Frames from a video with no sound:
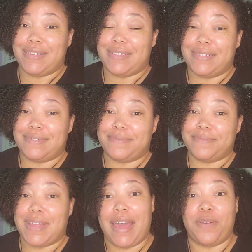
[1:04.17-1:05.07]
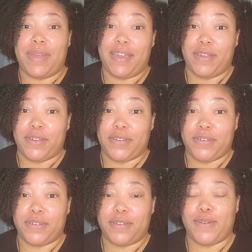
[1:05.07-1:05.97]
it, I don't care.
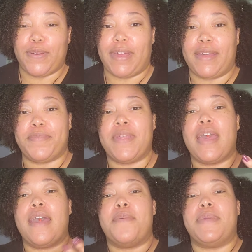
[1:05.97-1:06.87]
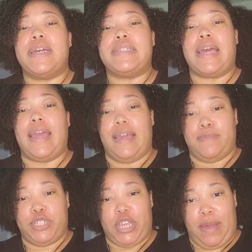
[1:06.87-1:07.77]
Okay? Because I
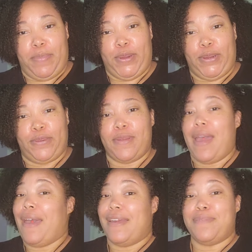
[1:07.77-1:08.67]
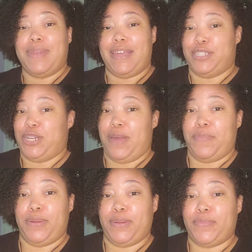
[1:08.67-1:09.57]
am Chopper. I am like Chopper.
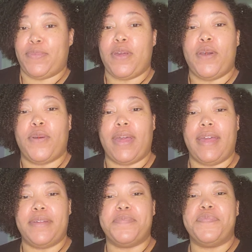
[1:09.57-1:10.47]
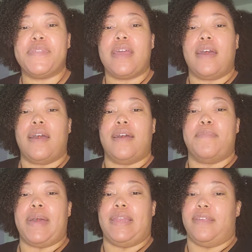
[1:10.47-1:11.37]
Okay?
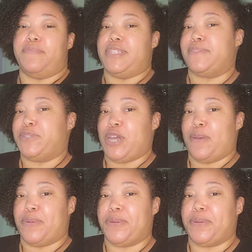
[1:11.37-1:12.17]
Um, I love me some Chopper.